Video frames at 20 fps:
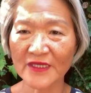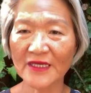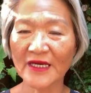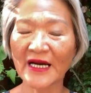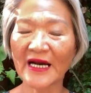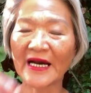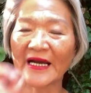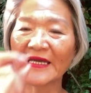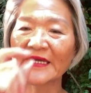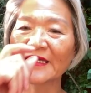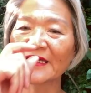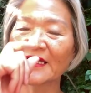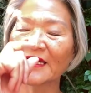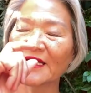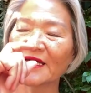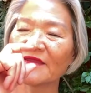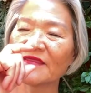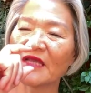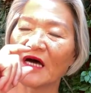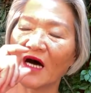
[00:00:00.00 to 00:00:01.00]
I
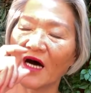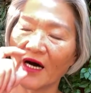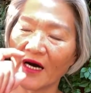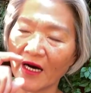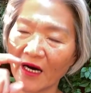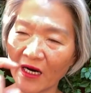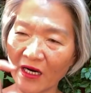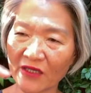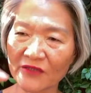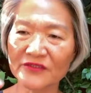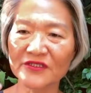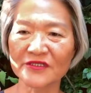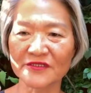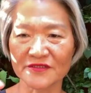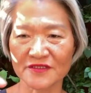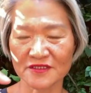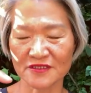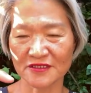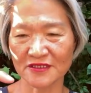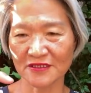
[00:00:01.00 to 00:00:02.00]
can
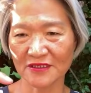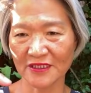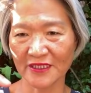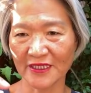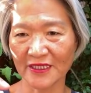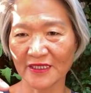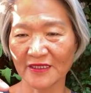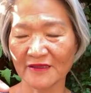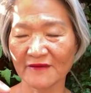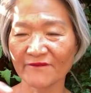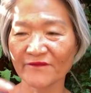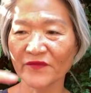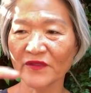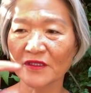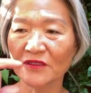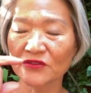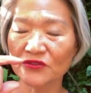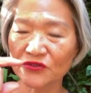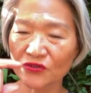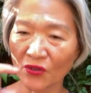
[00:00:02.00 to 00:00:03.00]
honestly
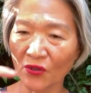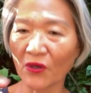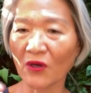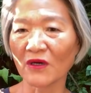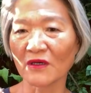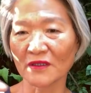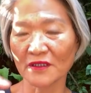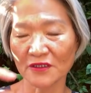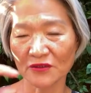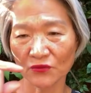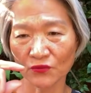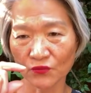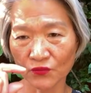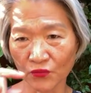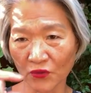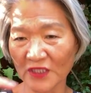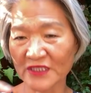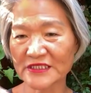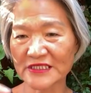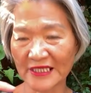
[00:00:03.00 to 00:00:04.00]
talk
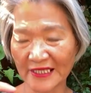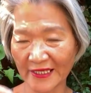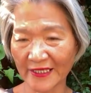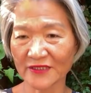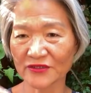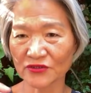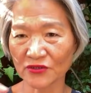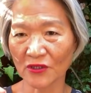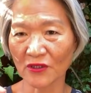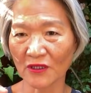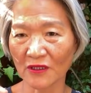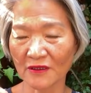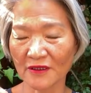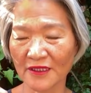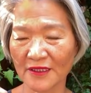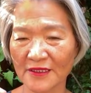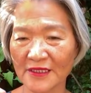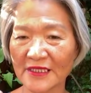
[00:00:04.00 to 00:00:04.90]
what I talk,